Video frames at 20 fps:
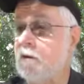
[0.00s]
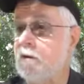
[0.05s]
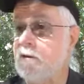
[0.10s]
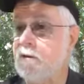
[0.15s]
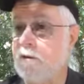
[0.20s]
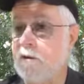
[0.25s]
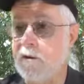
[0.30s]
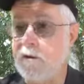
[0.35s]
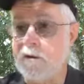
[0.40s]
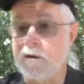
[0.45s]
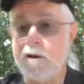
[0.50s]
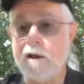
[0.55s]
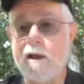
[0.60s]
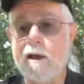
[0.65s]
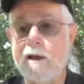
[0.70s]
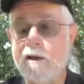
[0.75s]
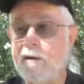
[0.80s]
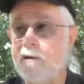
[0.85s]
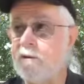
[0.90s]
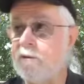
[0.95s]
Yeah,
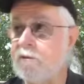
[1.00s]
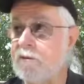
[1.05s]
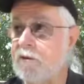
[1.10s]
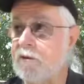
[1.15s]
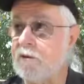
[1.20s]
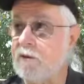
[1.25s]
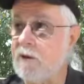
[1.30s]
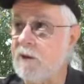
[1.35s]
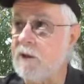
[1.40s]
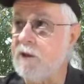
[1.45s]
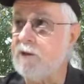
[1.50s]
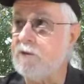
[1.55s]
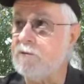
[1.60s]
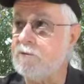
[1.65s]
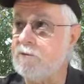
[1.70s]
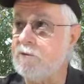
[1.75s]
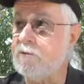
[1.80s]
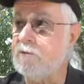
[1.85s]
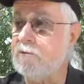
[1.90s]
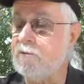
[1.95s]
adding the clay
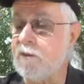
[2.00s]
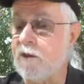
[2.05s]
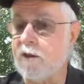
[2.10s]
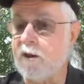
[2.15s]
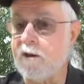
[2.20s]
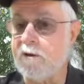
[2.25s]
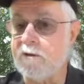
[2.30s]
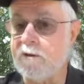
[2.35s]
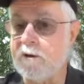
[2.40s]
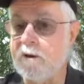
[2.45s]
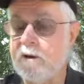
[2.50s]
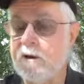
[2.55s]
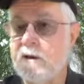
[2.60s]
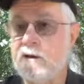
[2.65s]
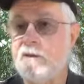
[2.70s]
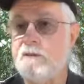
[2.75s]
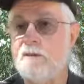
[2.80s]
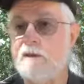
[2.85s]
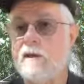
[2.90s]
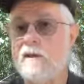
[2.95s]
to that,
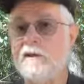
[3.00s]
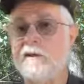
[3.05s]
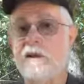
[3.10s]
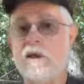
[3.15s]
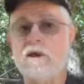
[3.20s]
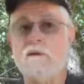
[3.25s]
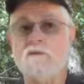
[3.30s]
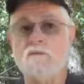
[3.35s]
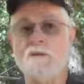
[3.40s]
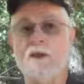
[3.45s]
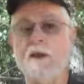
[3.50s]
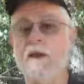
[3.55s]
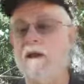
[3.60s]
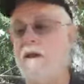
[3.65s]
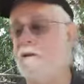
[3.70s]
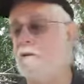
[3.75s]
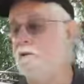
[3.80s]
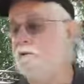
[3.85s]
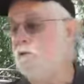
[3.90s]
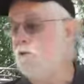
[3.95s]
then, and
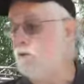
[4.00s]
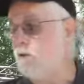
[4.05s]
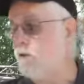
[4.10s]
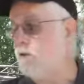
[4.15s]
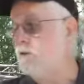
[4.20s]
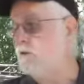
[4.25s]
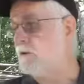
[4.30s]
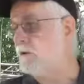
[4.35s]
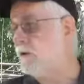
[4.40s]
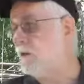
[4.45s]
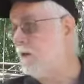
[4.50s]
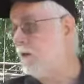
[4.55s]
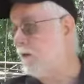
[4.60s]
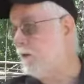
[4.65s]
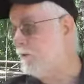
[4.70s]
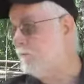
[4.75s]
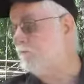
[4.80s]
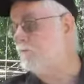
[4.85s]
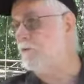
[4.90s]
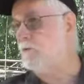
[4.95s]
adding your
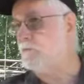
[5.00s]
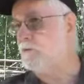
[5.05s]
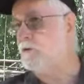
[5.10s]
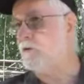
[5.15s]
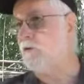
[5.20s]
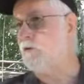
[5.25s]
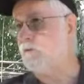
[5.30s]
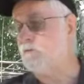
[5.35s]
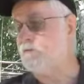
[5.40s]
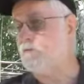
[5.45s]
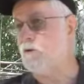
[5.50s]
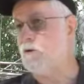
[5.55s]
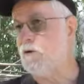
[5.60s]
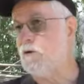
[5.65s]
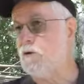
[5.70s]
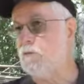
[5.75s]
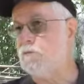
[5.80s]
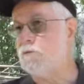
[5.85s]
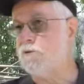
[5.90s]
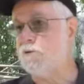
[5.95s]
clay from your
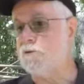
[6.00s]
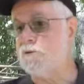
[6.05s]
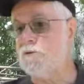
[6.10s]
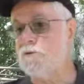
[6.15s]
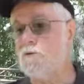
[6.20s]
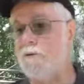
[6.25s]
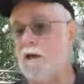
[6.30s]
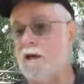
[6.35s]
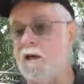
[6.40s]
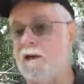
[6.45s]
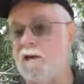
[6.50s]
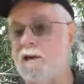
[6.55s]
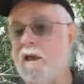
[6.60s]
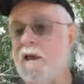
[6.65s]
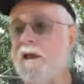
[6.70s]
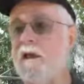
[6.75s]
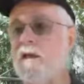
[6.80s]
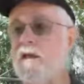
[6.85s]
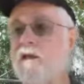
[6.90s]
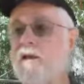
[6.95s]
farm to that
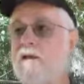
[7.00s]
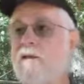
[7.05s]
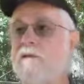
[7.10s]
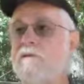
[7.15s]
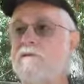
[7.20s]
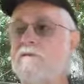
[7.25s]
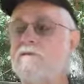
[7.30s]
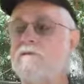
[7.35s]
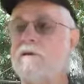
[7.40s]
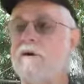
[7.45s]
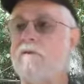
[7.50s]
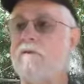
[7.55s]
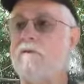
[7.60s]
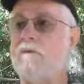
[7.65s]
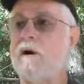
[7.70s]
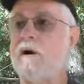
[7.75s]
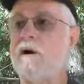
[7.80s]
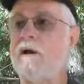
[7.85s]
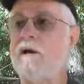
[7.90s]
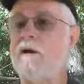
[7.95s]
is a
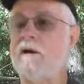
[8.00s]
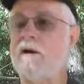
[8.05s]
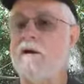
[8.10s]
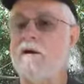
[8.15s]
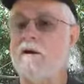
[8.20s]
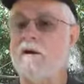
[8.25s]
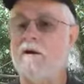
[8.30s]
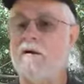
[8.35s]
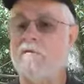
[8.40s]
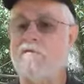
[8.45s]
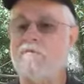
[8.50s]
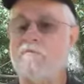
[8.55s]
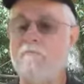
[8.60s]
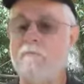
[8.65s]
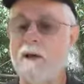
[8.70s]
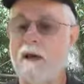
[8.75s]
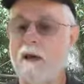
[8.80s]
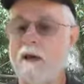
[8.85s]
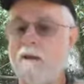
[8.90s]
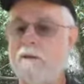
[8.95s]
way of
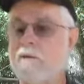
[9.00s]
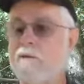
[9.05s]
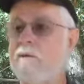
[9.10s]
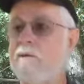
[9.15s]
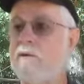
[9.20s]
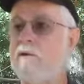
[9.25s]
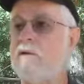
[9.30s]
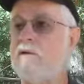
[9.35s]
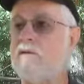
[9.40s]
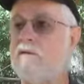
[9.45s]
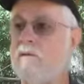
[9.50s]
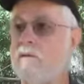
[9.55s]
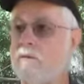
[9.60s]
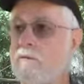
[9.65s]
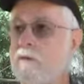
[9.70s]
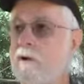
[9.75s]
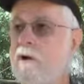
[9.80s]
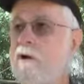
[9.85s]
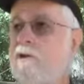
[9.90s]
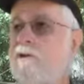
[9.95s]
patterning the
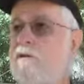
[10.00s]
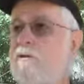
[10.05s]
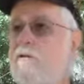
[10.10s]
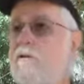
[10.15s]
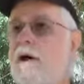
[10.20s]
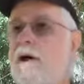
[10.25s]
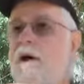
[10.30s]
way you